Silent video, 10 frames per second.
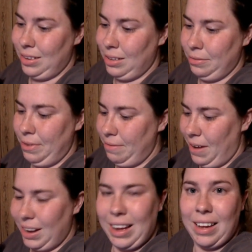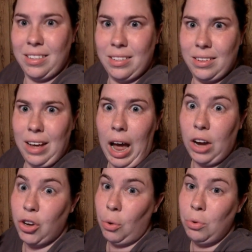Fun fact, guys,
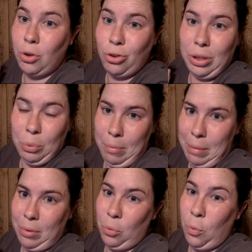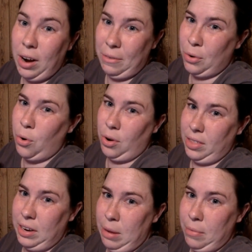I don't usually remember what I've
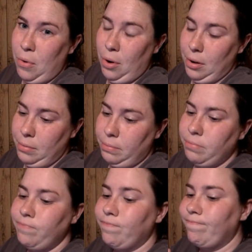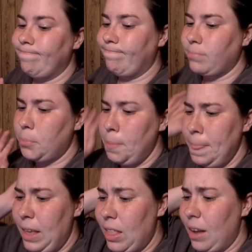recorded the day before.
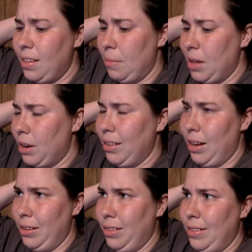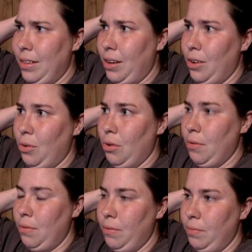Nine times out of ten. So,
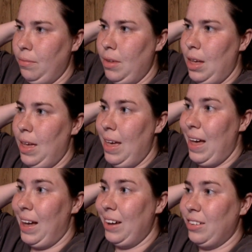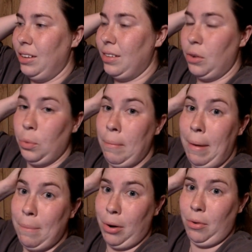I actually didn't
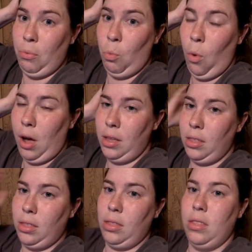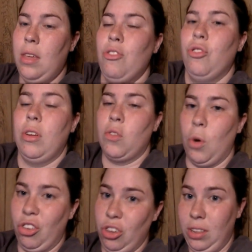remember what yesterday's
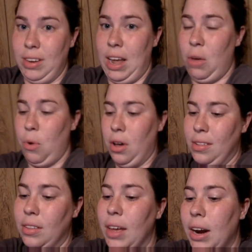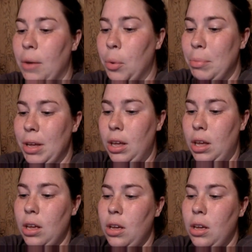question of the day was and that I would be